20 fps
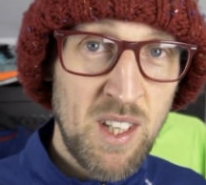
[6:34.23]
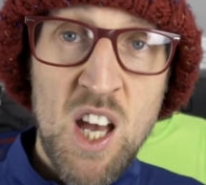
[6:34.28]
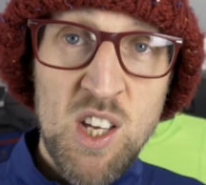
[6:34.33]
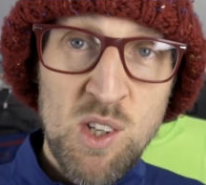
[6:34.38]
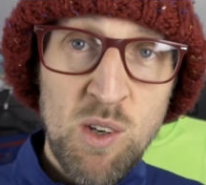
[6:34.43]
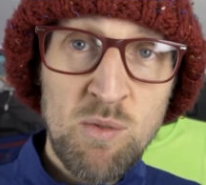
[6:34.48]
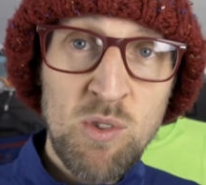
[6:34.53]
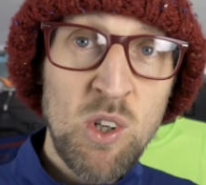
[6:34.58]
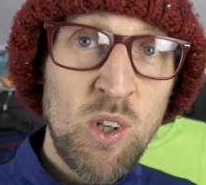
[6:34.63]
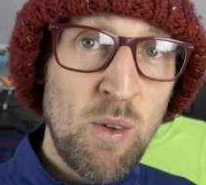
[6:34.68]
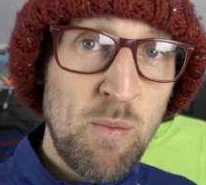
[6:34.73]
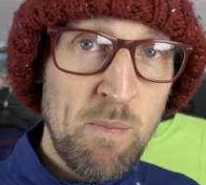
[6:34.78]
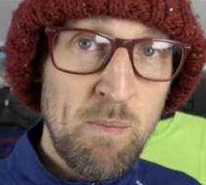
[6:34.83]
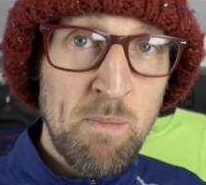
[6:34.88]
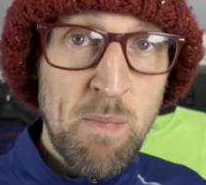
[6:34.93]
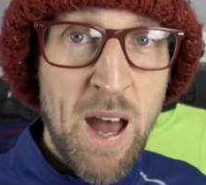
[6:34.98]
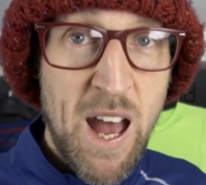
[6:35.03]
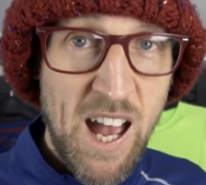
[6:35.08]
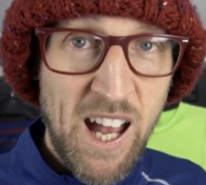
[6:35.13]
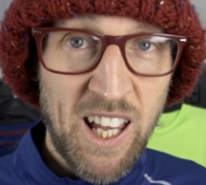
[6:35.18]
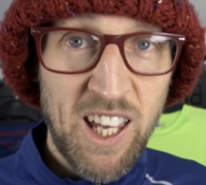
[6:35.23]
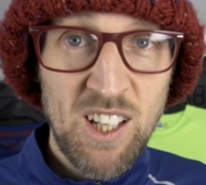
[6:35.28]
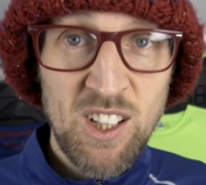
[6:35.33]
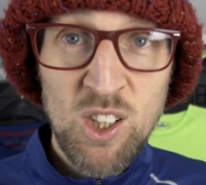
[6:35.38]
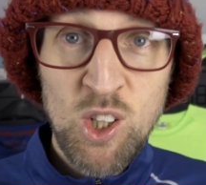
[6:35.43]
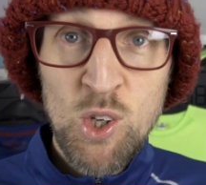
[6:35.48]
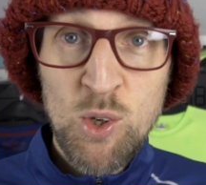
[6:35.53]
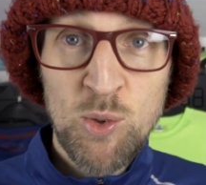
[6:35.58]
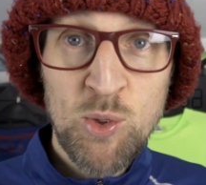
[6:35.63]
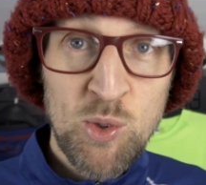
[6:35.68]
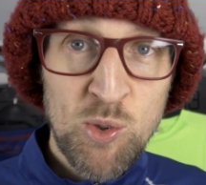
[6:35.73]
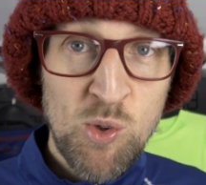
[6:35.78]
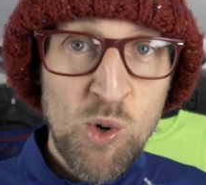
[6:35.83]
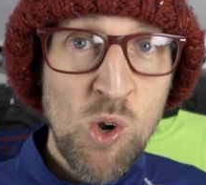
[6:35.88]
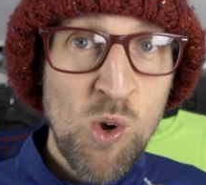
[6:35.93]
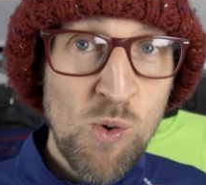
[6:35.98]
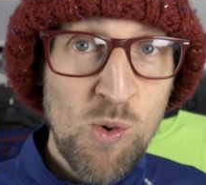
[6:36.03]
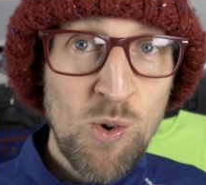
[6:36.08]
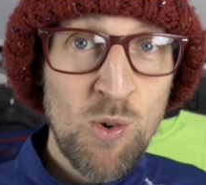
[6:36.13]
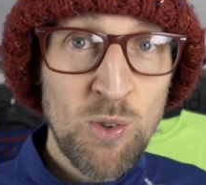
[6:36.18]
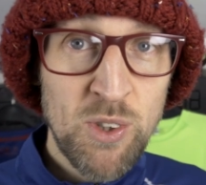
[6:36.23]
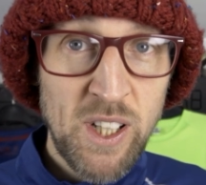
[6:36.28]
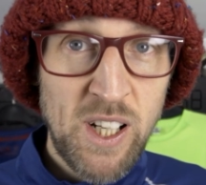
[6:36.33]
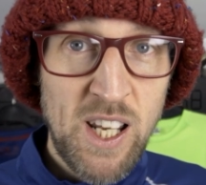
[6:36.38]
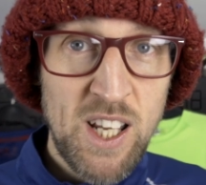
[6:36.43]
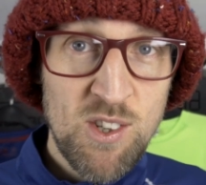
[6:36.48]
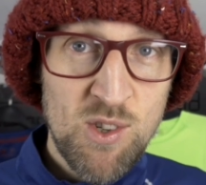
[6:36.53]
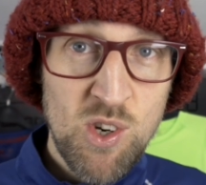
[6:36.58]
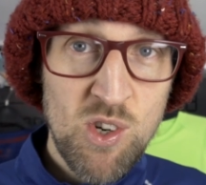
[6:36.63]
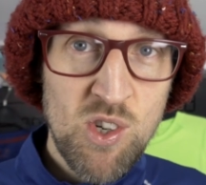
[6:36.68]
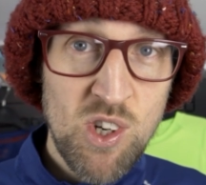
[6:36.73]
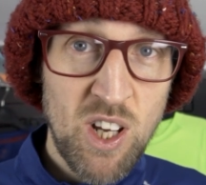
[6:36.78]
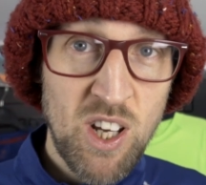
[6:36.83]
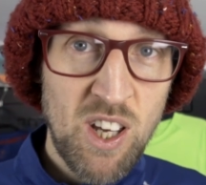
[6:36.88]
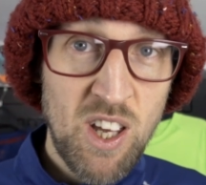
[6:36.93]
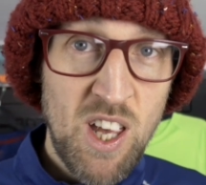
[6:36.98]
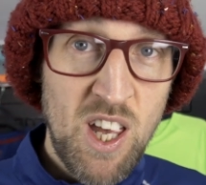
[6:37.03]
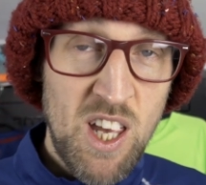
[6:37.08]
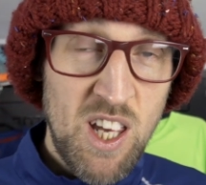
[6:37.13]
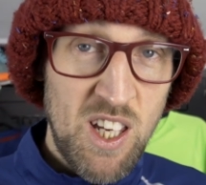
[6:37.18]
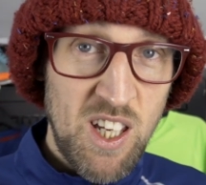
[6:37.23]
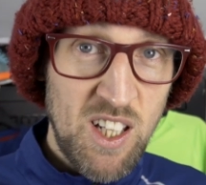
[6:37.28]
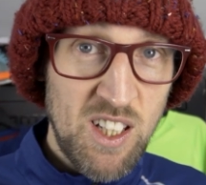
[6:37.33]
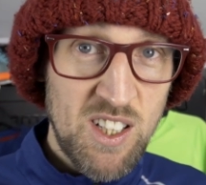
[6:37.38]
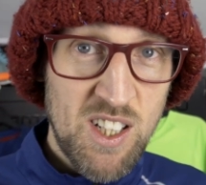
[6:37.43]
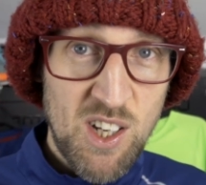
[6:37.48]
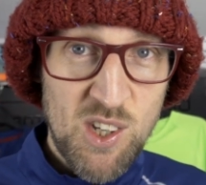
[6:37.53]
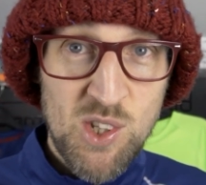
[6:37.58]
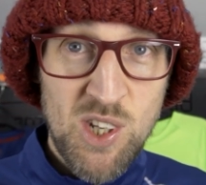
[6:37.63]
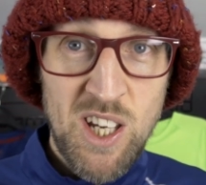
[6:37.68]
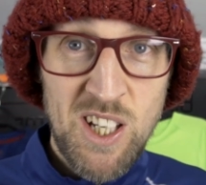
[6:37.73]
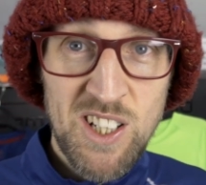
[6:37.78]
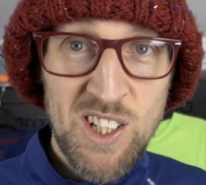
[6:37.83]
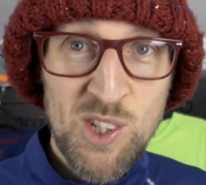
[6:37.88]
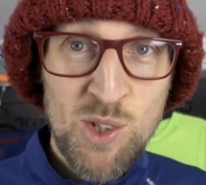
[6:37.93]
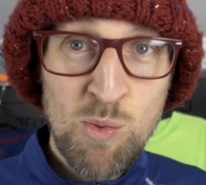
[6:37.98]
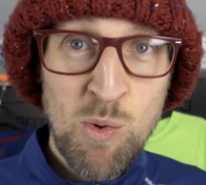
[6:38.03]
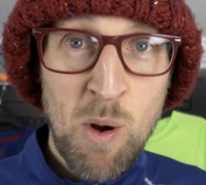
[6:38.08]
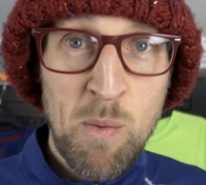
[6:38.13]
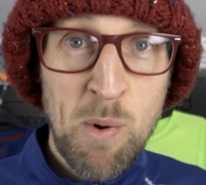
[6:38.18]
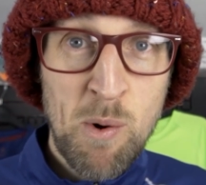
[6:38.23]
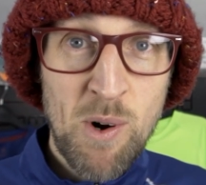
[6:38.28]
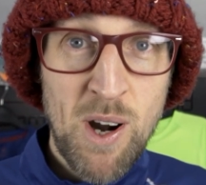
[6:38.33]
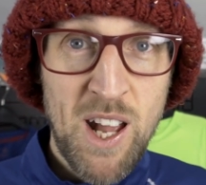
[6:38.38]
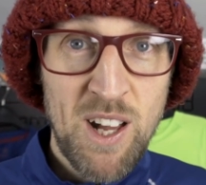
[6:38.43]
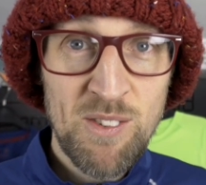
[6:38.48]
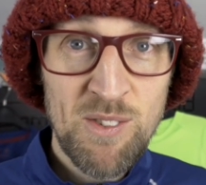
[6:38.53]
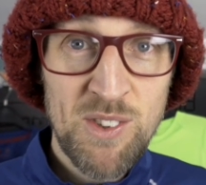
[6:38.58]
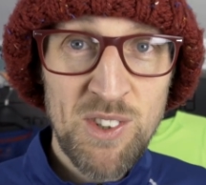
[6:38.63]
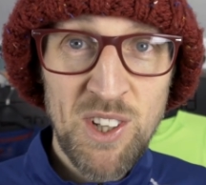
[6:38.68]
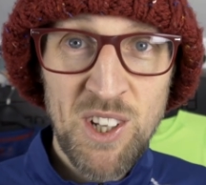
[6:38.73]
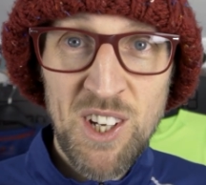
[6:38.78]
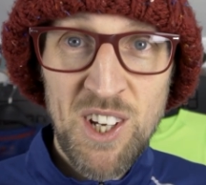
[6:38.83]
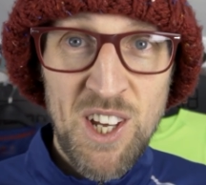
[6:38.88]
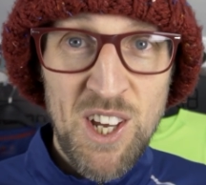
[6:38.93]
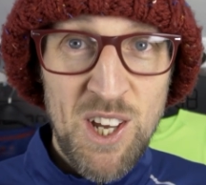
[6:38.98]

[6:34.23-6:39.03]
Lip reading: As I've gone back and looked through all the literature, it does seem to swap around